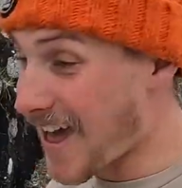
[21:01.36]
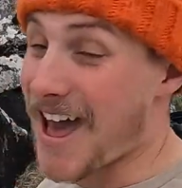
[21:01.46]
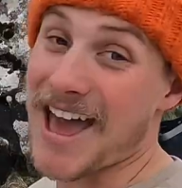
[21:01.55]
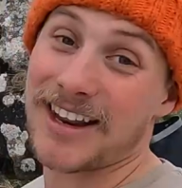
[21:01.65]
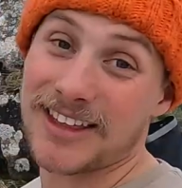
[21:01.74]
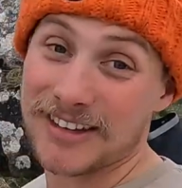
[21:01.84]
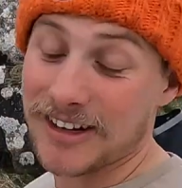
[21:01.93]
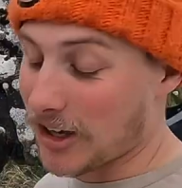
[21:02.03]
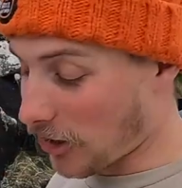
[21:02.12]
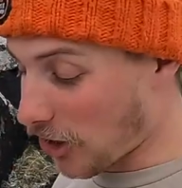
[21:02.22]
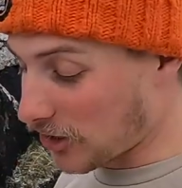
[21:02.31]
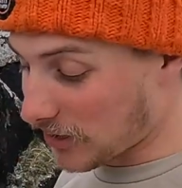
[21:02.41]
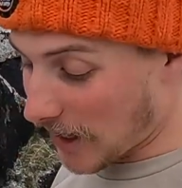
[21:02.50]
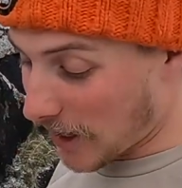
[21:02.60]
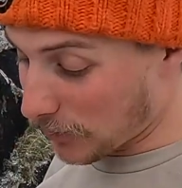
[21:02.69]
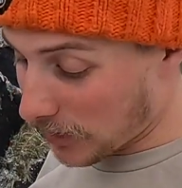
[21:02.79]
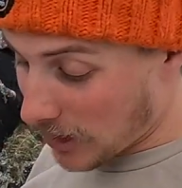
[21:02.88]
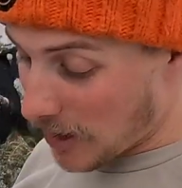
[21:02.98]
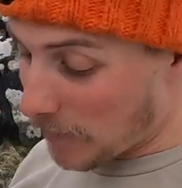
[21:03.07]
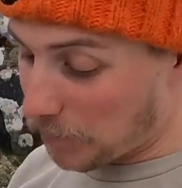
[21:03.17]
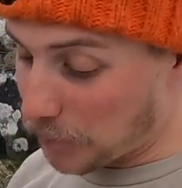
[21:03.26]
anything. Go to town,
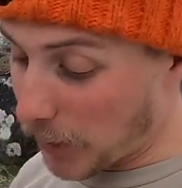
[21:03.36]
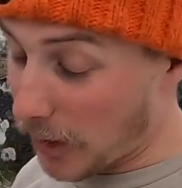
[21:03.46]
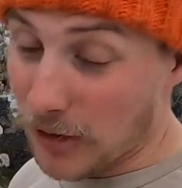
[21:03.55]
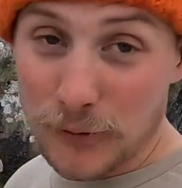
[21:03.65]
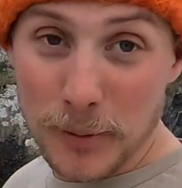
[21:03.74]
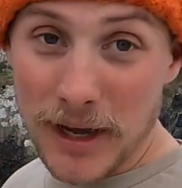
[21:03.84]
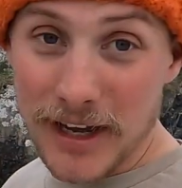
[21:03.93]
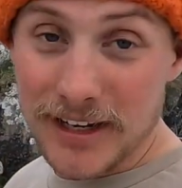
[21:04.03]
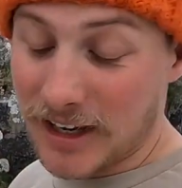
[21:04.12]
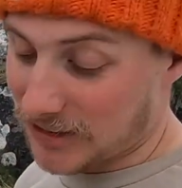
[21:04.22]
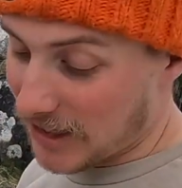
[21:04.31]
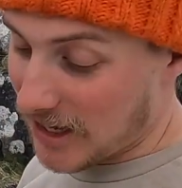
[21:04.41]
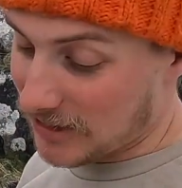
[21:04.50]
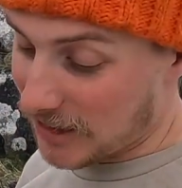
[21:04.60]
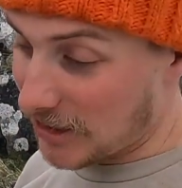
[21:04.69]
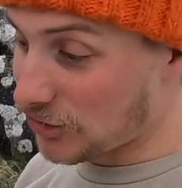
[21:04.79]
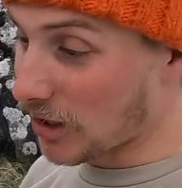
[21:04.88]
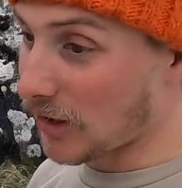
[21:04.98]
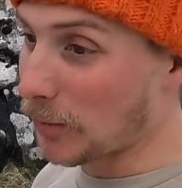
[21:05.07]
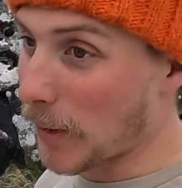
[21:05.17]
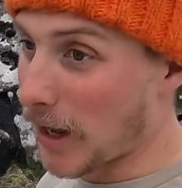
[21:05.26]
but for me, nice, easy, chuck it
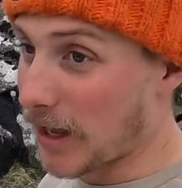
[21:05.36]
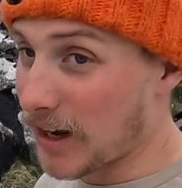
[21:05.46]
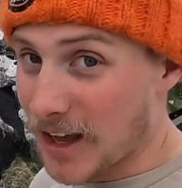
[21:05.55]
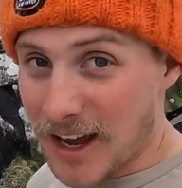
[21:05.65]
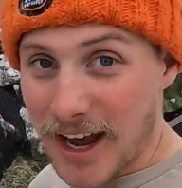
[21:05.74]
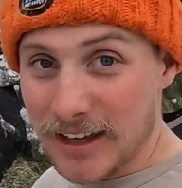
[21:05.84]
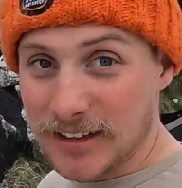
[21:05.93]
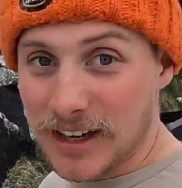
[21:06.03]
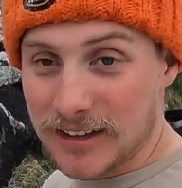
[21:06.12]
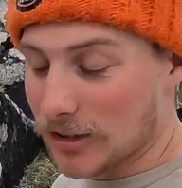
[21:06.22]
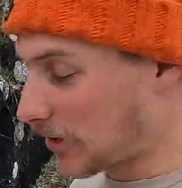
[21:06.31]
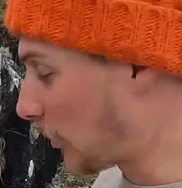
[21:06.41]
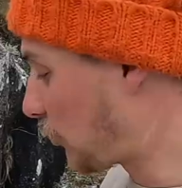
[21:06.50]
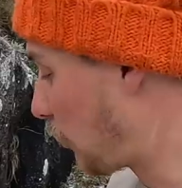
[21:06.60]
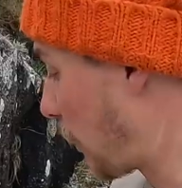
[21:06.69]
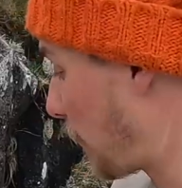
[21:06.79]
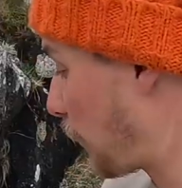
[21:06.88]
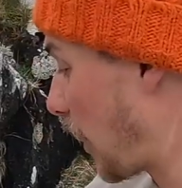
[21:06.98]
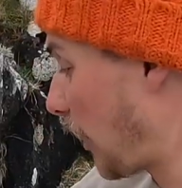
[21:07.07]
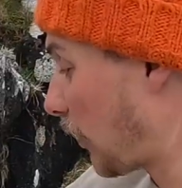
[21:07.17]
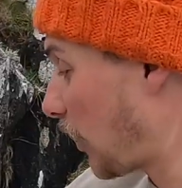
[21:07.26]
in the pan, adds a nice little touch to it.
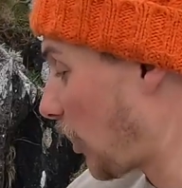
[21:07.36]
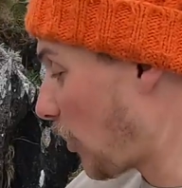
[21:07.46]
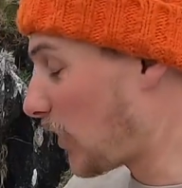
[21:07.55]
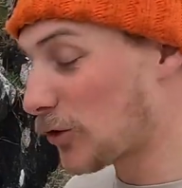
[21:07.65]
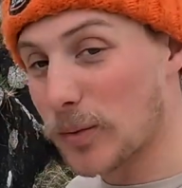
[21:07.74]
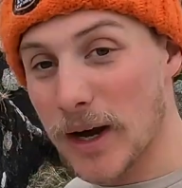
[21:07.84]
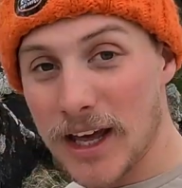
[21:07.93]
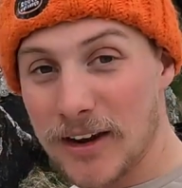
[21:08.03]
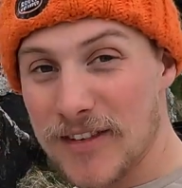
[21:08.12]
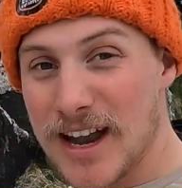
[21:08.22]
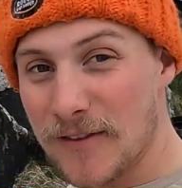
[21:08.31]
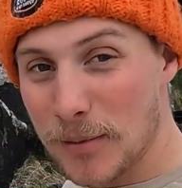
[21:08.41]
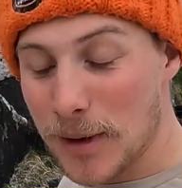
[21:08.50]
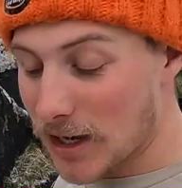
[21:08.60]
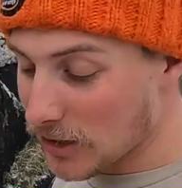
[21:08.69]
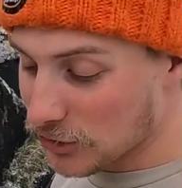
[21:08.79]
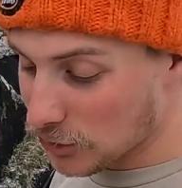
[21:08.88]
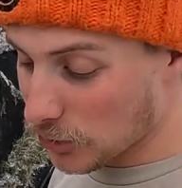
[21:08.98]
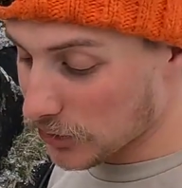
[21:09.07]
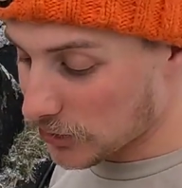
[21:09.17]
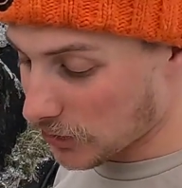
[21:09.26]
And I'm gonna go this way, and I've never made it in a
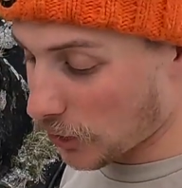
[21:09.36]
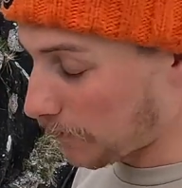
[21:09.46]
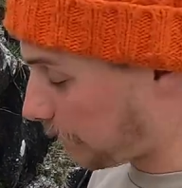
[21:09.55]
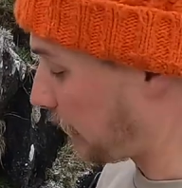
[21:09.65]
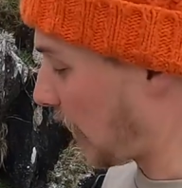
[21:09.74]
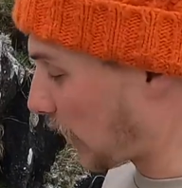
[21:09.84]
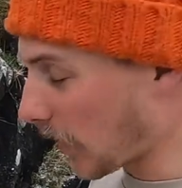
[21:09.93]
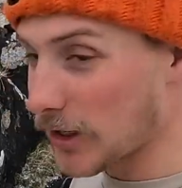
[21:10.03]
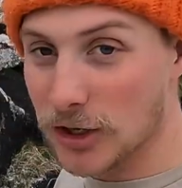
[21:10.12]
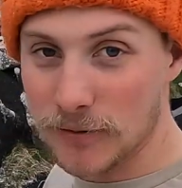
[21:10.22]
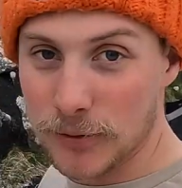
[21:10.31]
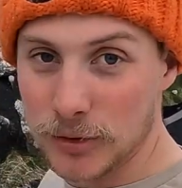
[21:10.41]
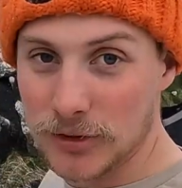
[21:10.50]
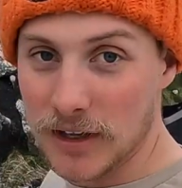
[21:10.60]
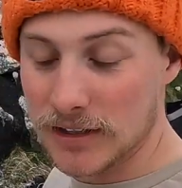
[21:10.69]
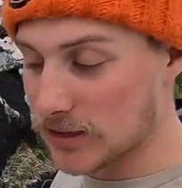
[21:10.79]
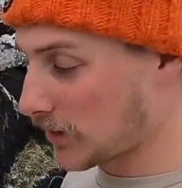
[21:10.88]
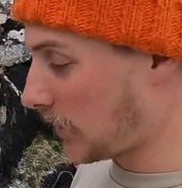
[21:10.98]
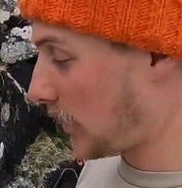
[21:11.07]
sauce, so I'm kind of looking forward to this.